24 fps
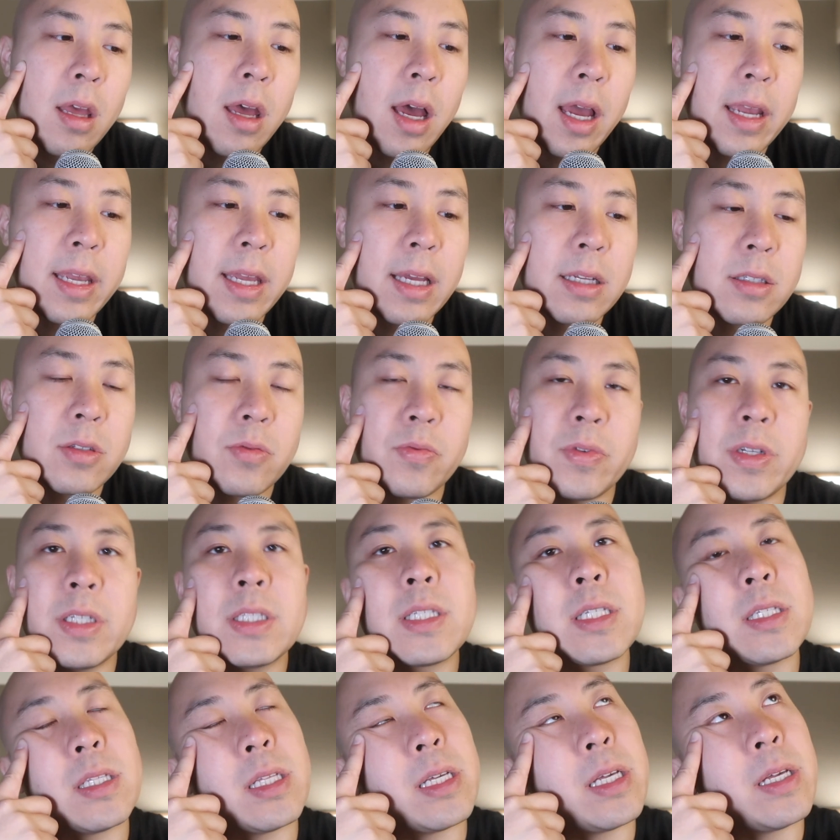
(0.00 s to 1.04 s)
I guess
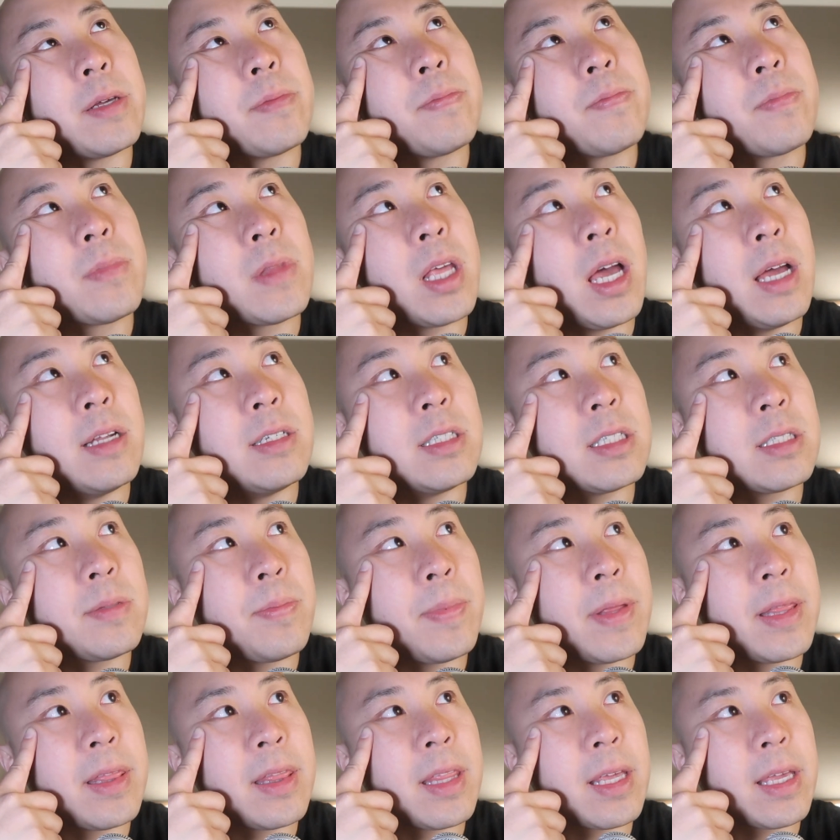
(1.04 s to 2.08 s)
recently I
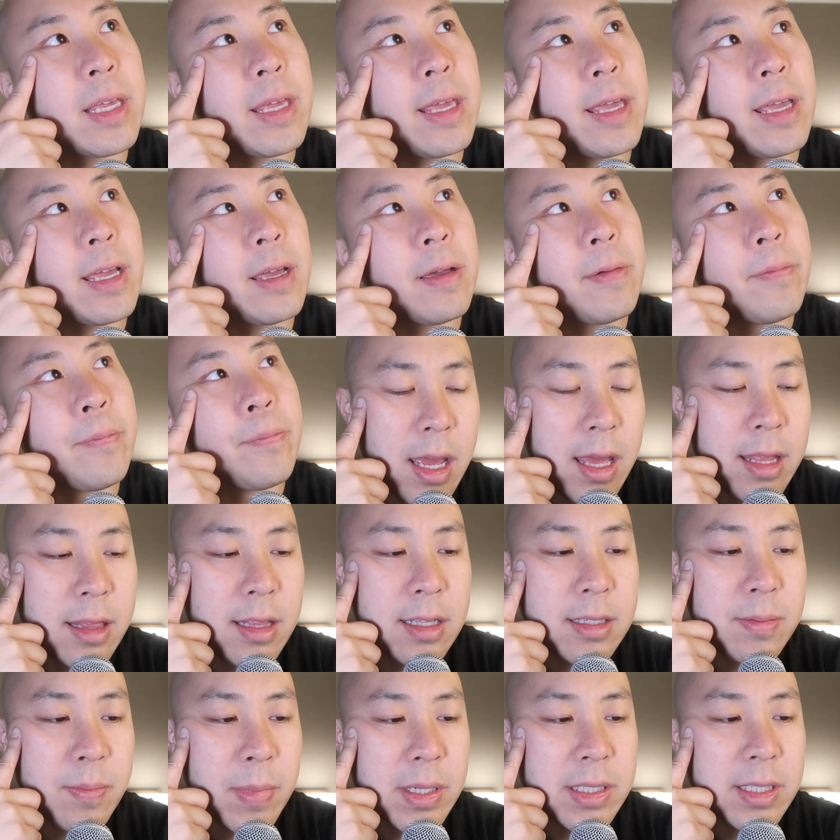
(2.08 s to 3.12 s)
just been thinking, and
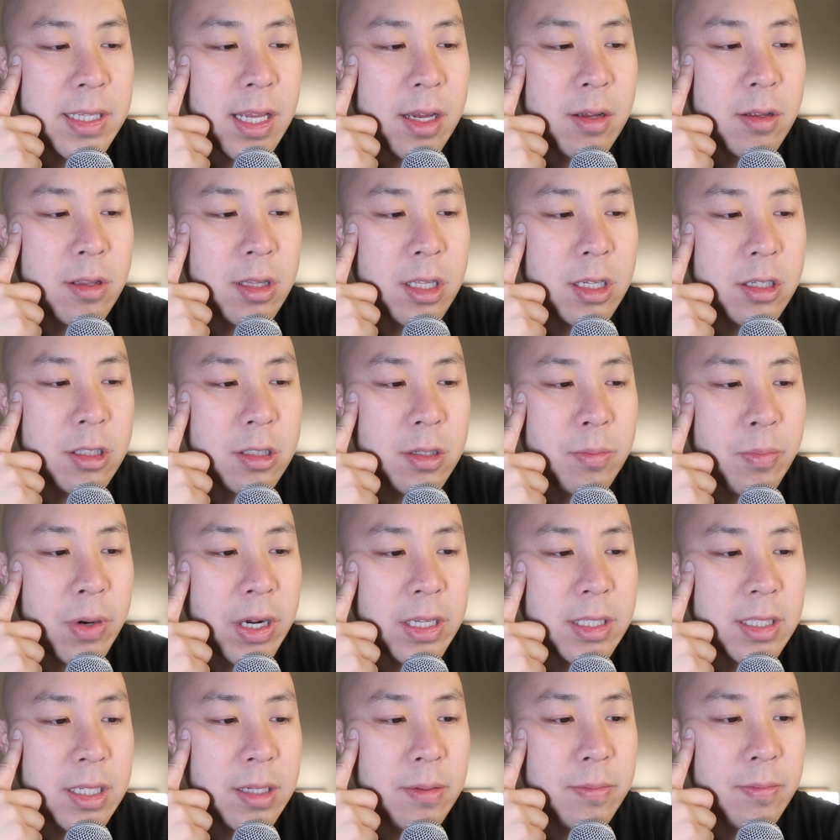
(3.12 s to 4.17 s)
this might sound a little
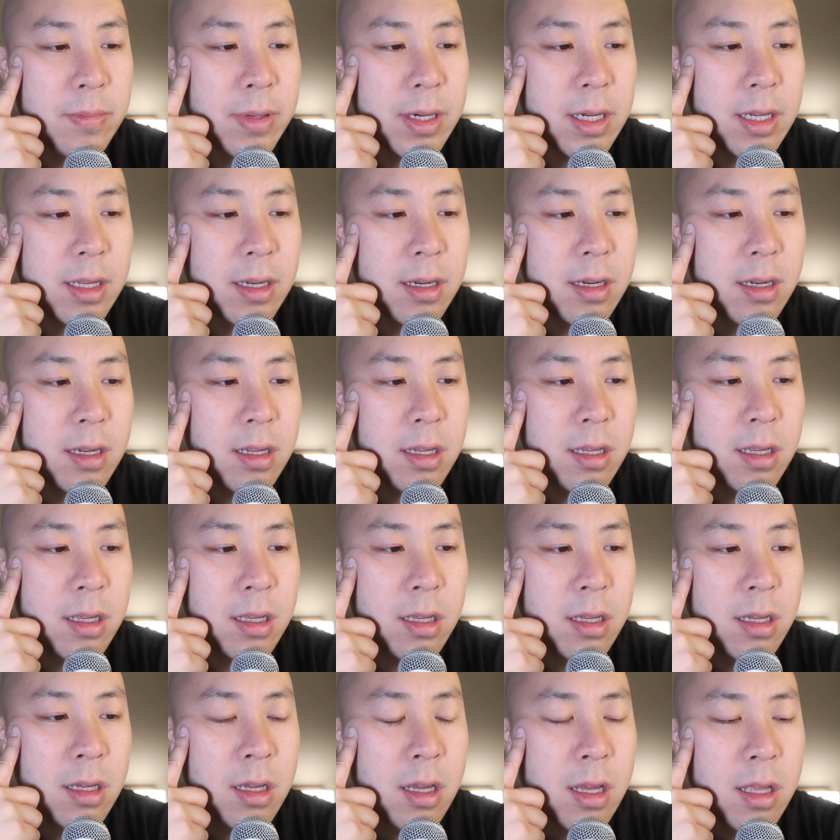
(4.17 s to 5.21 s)
depressing, but
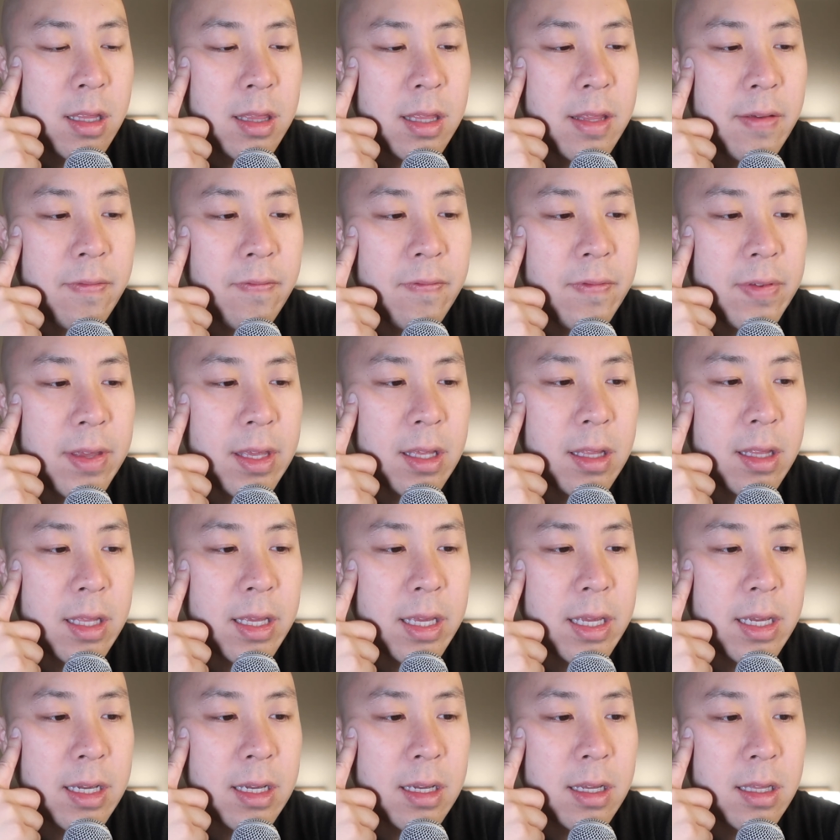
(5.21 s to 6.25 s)
the
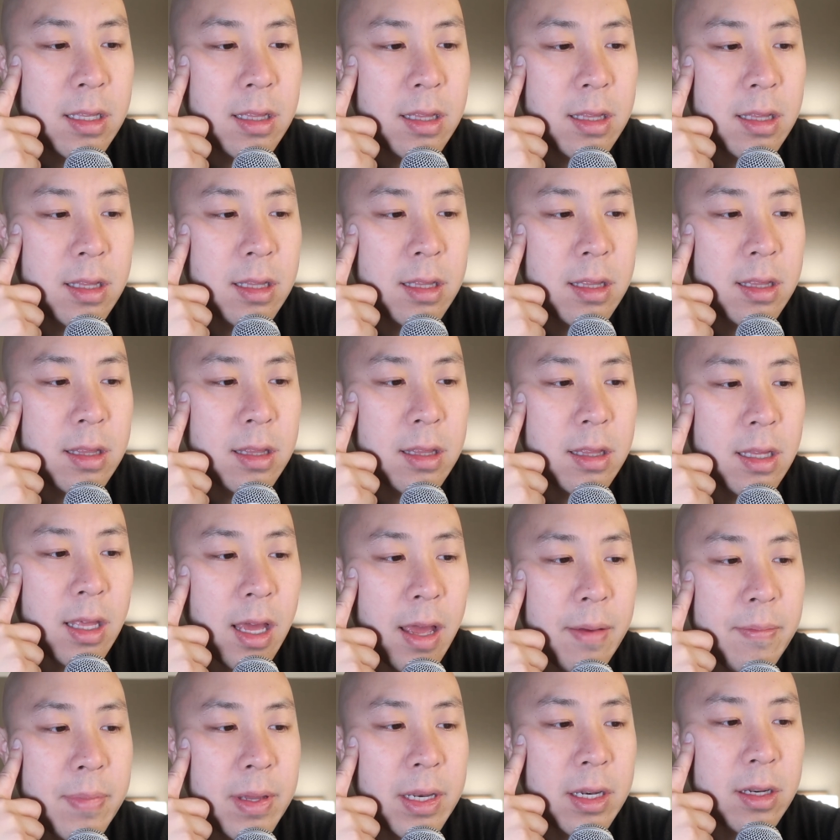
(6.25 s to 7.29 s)
feeling
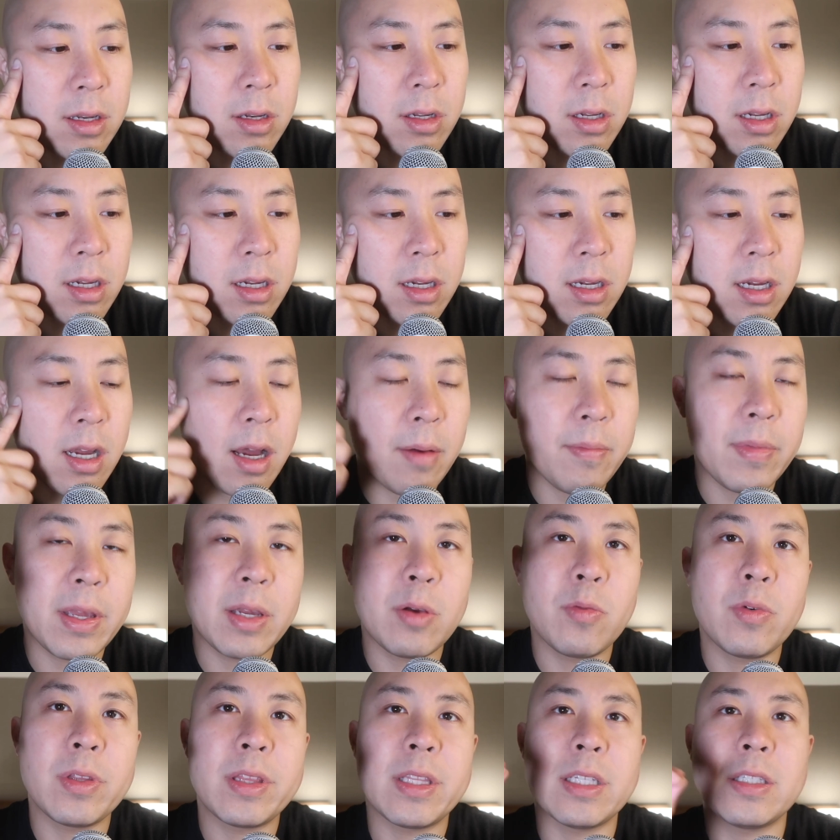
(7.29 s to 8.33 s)
I've been
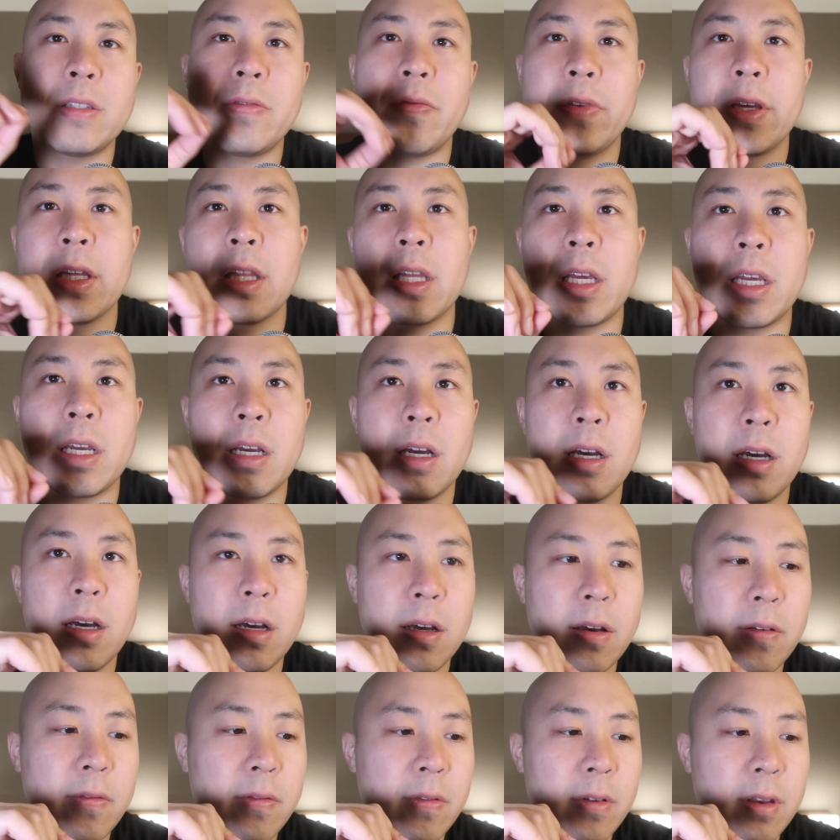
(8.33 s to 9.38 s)
coming with this feeling
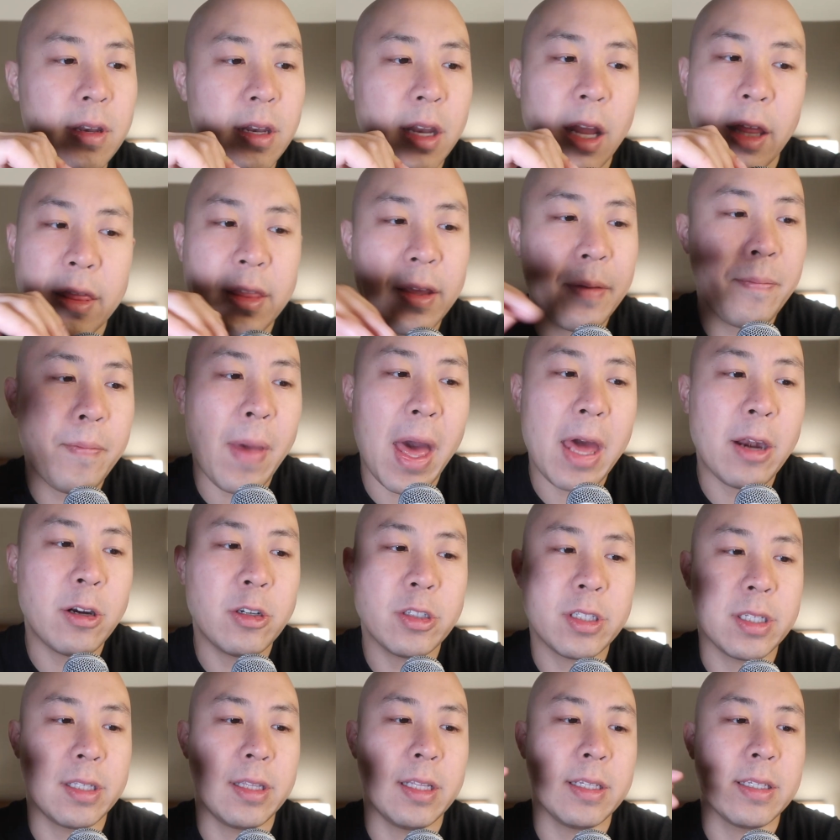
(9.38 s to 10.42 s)
of nothing
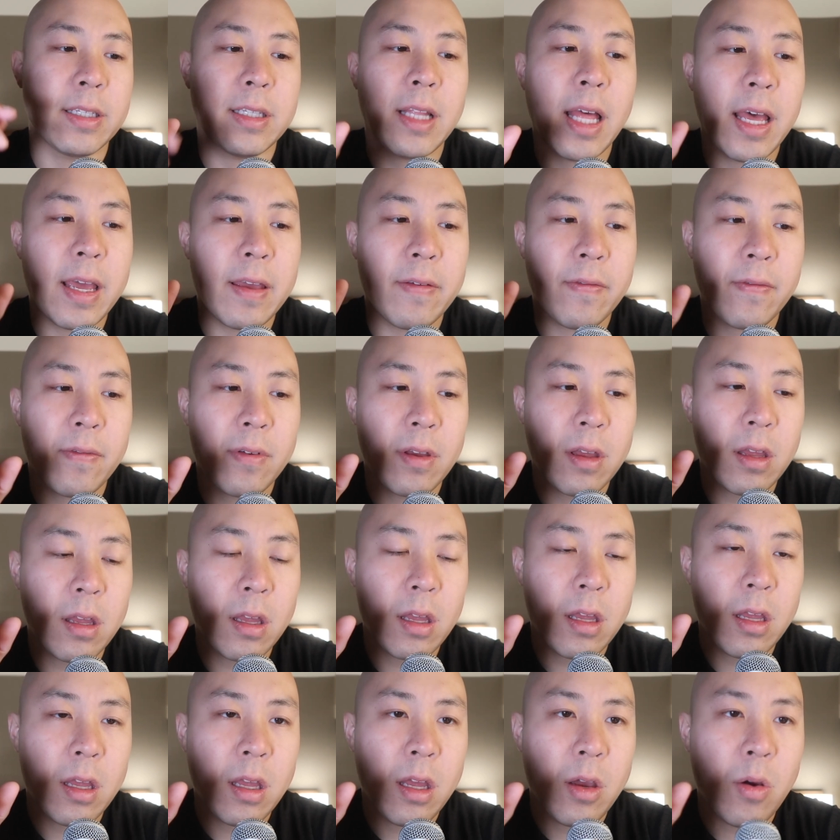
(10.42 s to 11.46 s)
matters in this life.
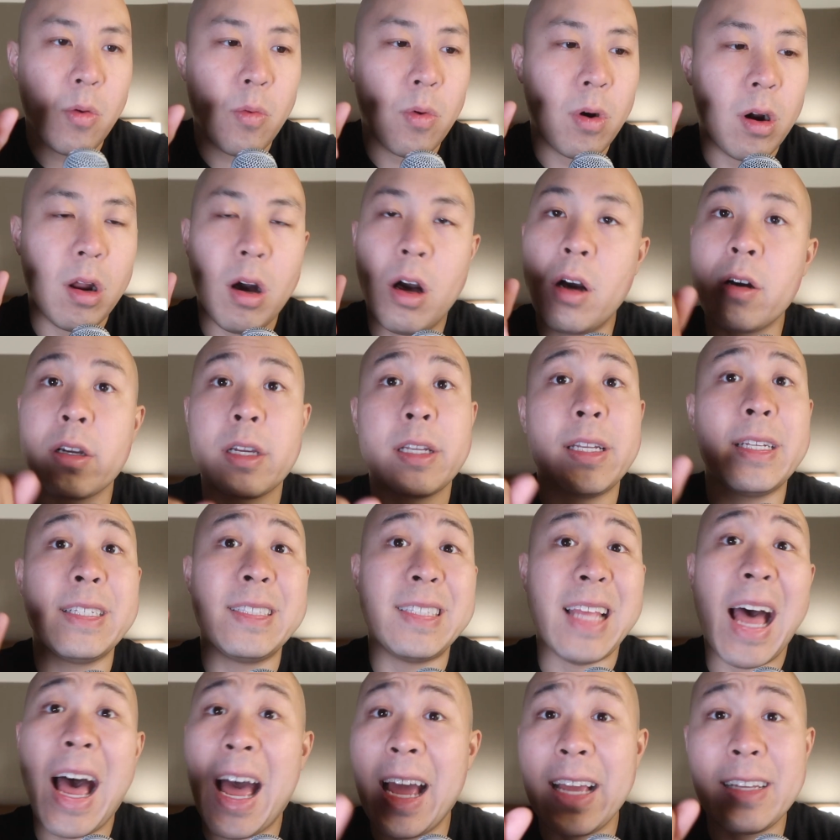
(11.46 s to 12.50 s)
We're all gonna
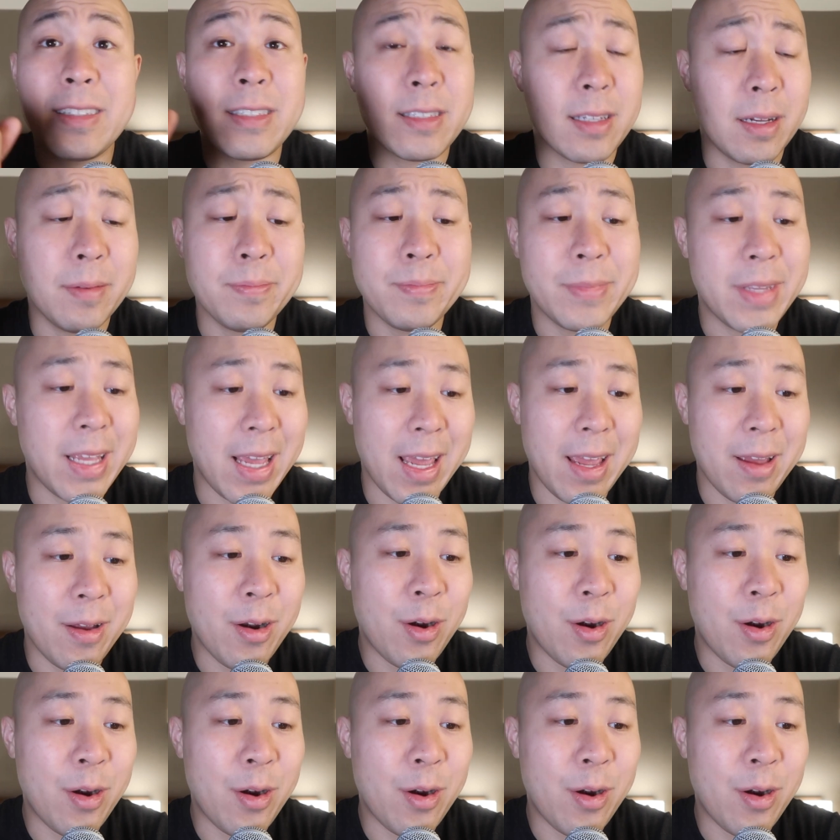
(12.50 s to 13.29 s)
die someday,